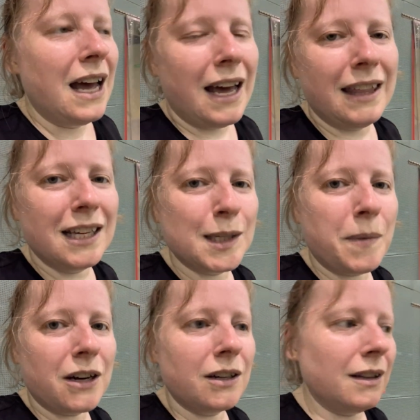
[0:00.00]
I think it's
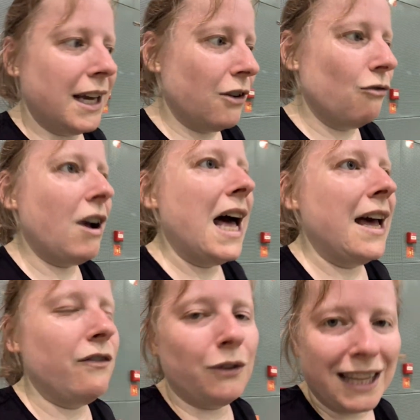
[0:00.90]
better to like
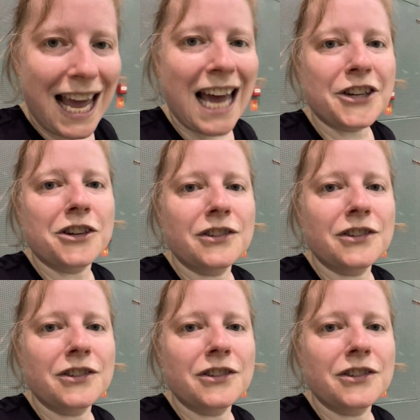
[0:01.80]
arrive when the action